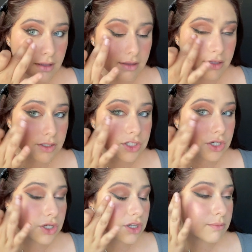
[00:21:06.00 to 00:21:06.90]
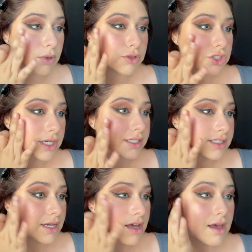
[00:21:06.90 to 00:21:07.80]
little circular motions,
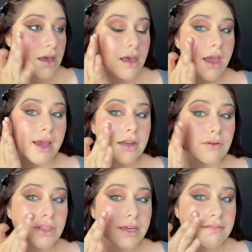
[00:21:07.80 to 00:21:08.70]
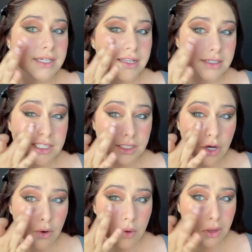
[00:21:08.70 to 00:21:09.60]
and it leaves it
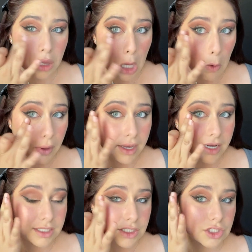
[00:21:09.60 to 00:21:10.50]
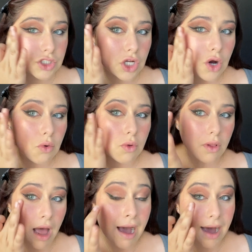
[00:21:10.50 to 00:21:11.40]
so glowy and so
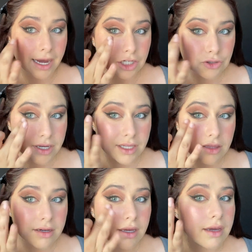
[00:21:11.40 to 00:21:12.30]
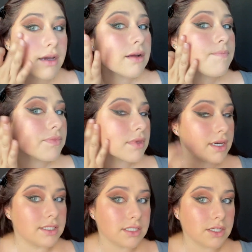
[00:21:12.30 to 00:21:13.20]
hydrated looking.
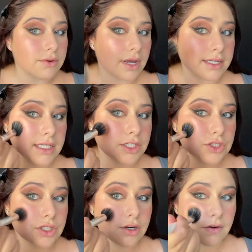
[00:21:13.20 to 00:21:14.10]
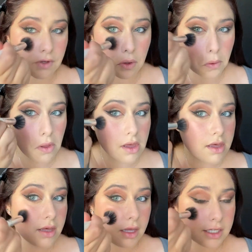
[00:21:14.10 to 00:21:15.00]
It's so nice. And I just sort of do
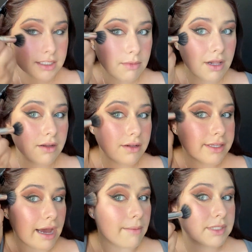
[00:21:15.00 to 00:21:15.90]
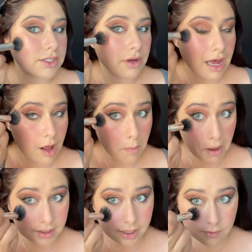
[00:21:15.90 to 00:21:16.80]
small little taps to help
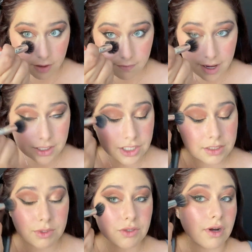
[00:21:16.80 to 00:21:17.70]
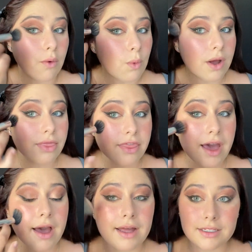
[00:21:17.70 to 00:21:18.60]
any rough edges. We do not want
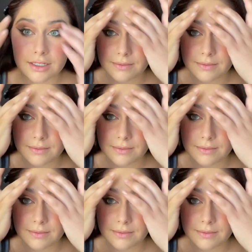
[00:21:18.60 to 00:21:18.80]
that.